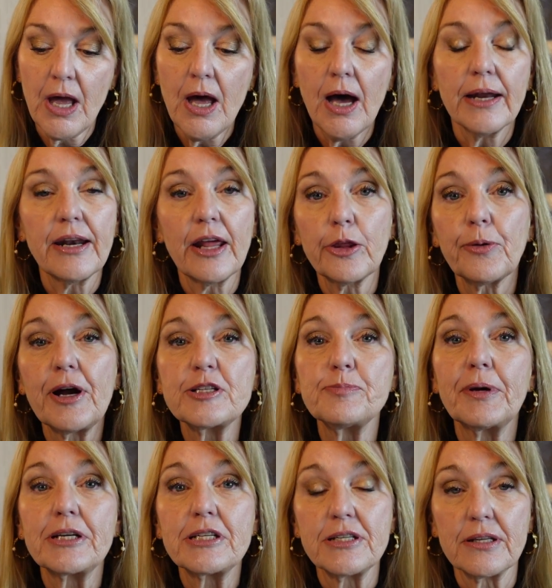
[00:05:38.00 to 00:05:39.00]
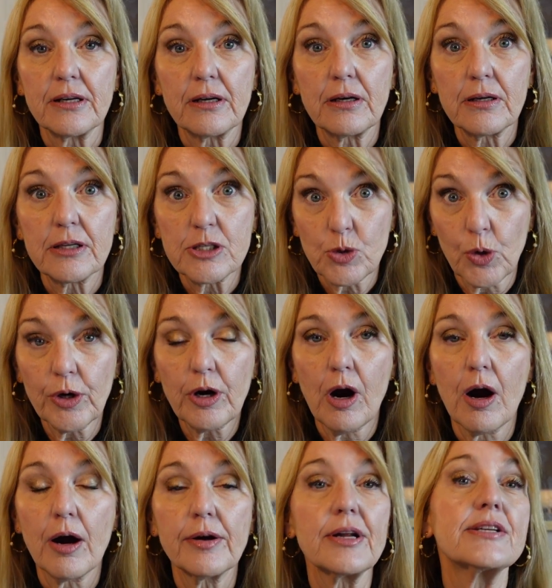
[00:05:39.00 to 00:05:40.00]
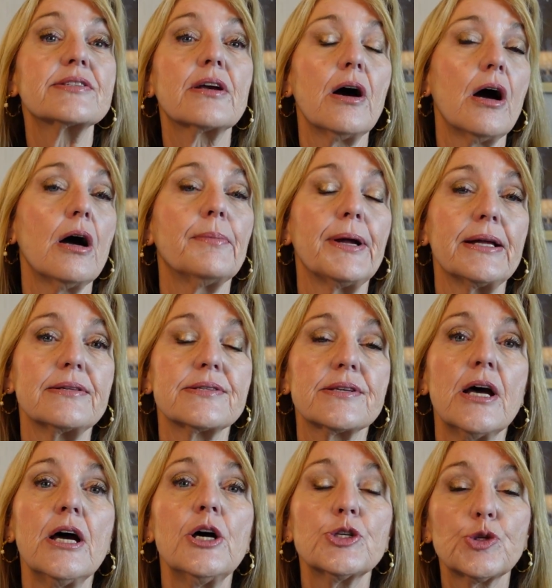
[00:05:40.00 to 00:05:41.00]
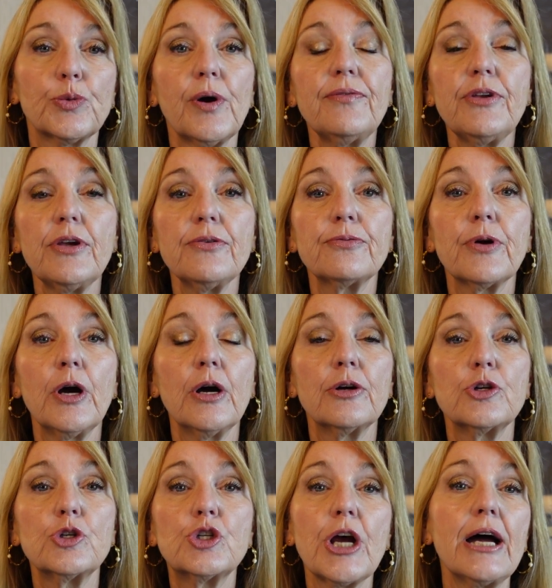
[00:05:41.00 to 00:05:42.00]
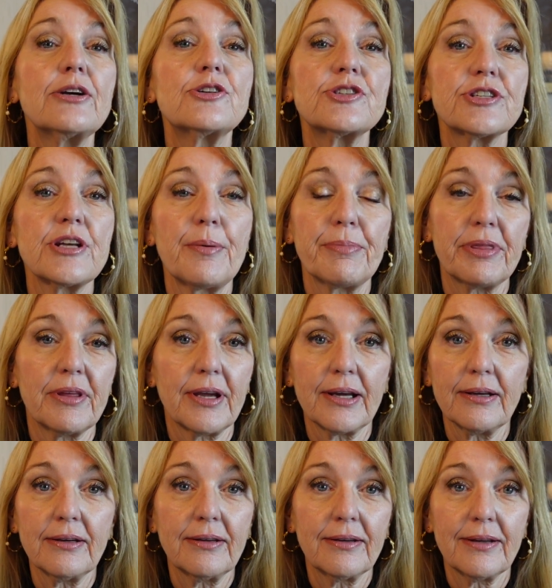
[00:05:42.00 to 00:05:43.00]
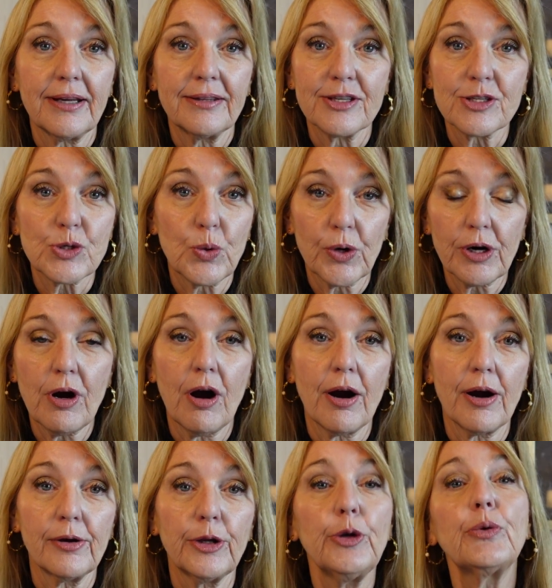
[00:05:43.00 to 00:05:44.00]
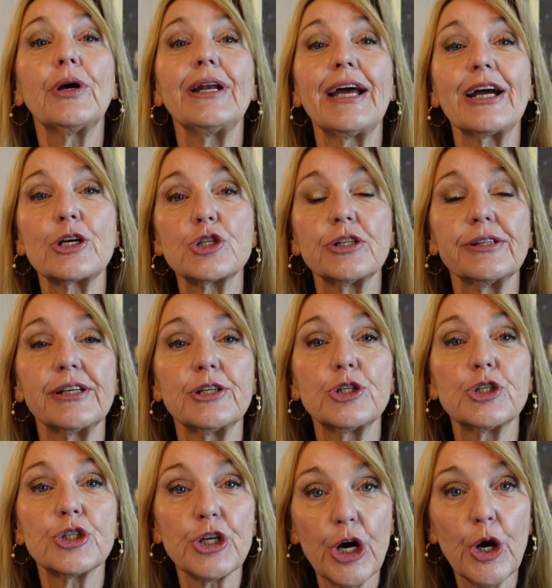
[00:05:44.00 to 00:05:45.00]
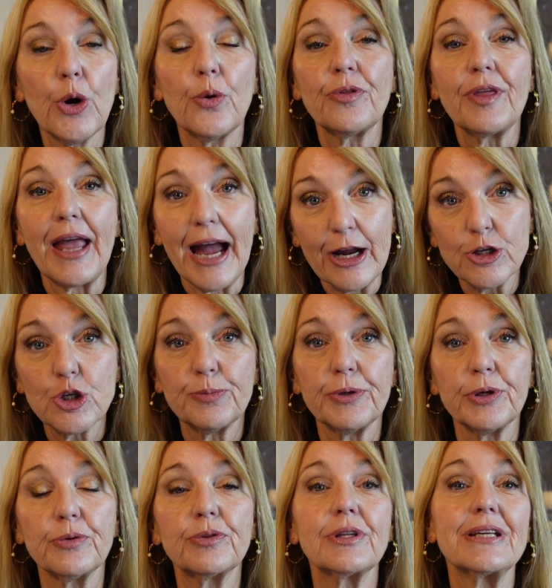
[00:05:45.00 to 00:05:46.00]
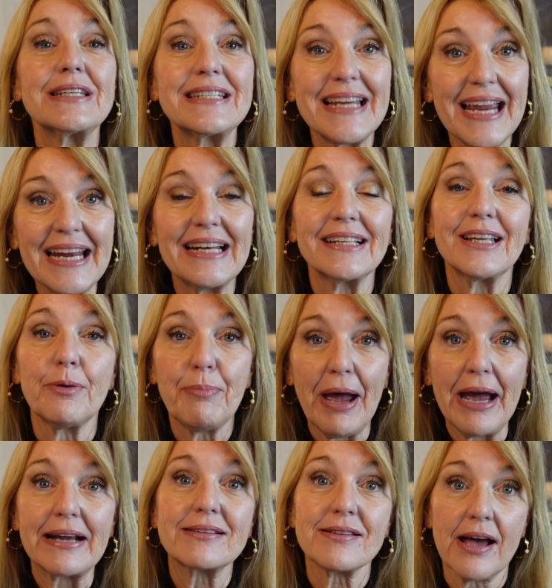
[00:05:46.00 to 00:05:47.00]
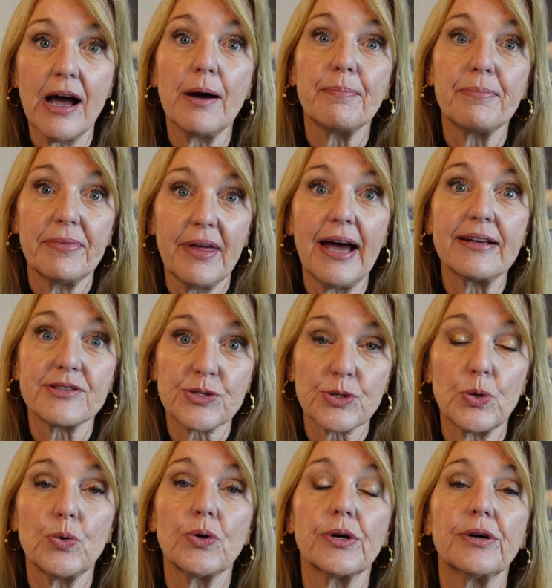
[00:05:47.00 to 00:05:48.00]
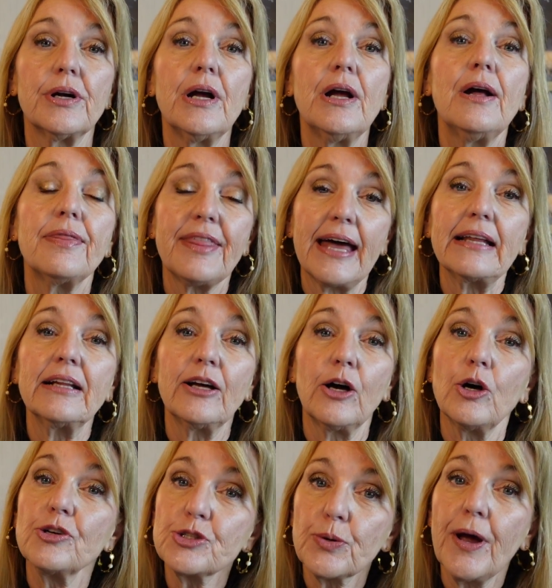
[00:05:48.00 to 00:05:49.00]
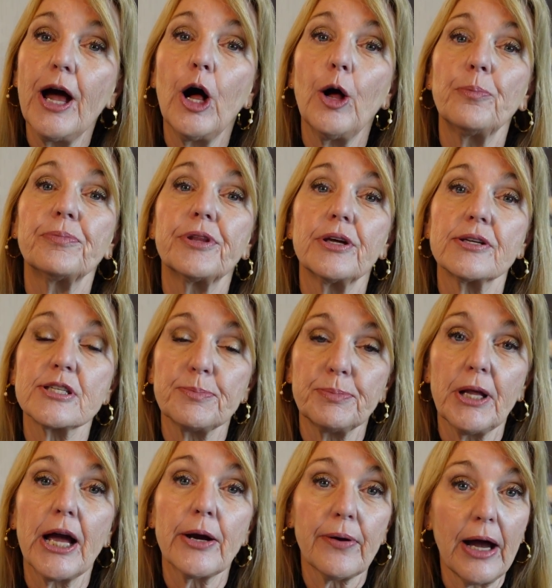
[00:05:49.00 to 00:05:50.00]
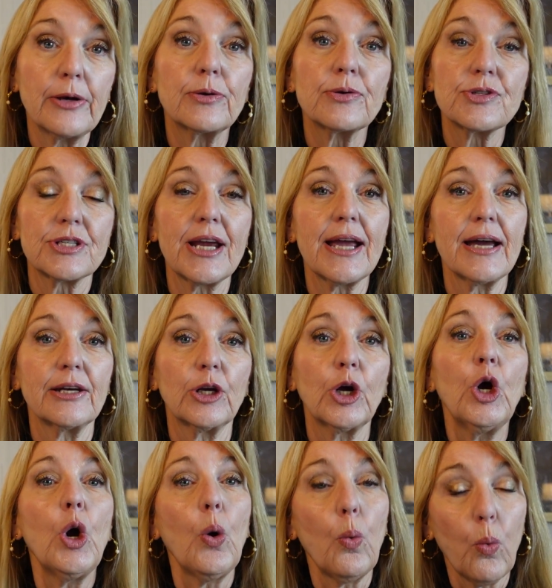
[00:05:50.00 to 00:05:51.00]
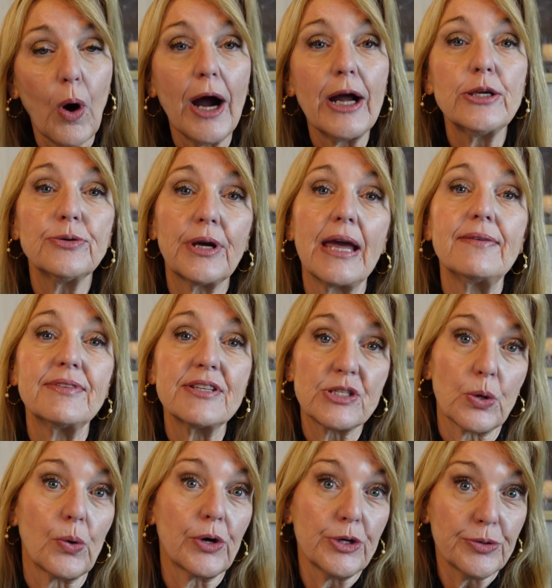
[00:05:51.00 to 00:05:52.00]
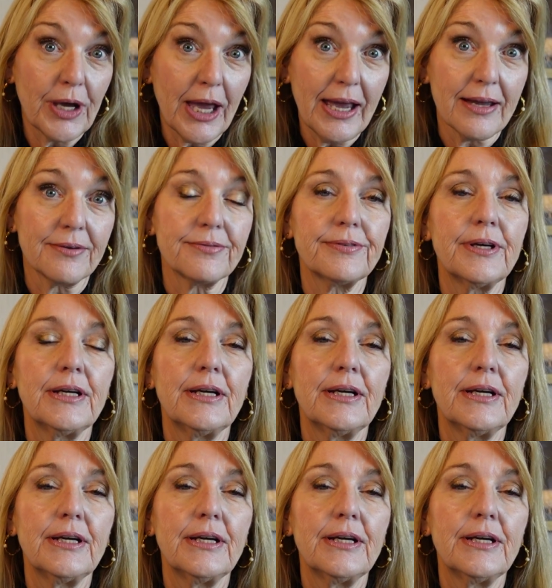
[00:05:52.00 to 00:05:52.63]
Another aspect to the scorecard is comments. So if you've judged something in the scorecard, you can actually show the attribute, the data that backs up that score. That'll also help the supplier understand why you gave the score you gave.